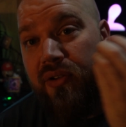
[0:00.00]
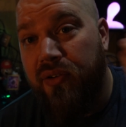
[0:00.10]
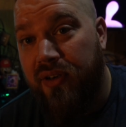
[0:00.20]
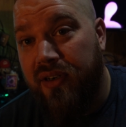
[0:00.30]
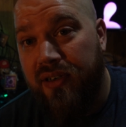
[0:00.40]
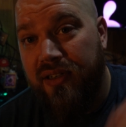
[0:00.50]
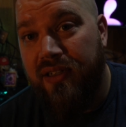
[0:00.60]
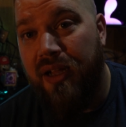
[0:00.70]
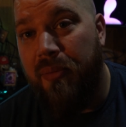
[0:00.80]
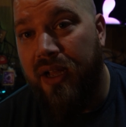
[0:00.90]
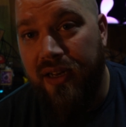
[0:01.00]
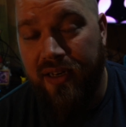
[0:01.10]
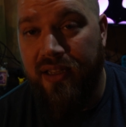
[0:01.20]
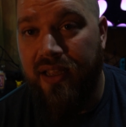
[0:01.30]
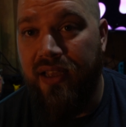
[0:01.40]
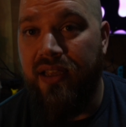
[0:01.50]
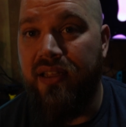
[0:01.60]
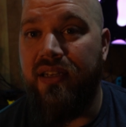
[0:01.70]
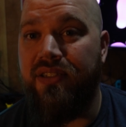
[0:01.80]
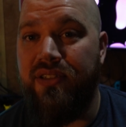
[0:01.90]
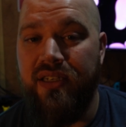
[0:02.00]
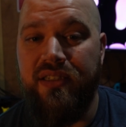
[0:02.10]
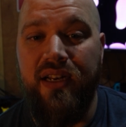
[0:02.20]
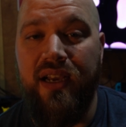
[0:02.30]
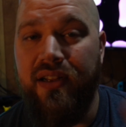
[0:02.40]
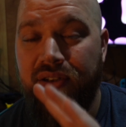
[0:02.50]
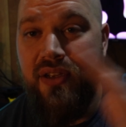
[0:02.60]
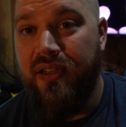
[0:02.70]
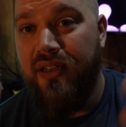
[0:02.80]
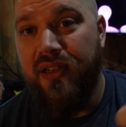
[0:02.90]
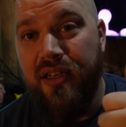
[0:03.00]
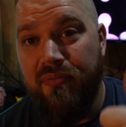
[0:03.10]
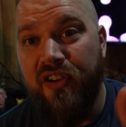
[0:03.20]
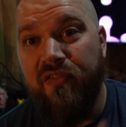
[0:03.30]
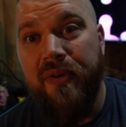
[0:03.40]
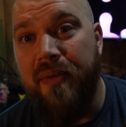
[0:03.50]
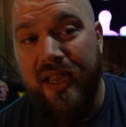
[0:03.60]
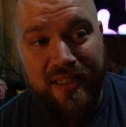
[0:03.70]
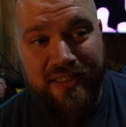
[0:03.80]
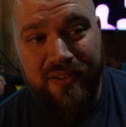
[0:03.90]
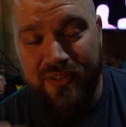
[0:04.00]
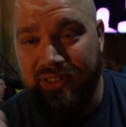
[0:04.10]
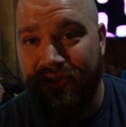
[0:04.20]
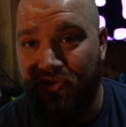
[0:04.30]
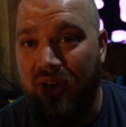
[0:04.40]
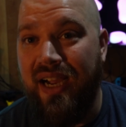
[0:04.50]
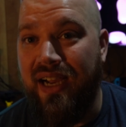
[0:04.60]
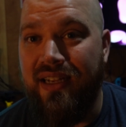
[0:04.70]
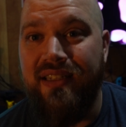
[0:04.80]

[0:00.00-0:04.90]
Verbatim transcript: cooler I bought and exchanged it out. Good move by me, because it was just dry,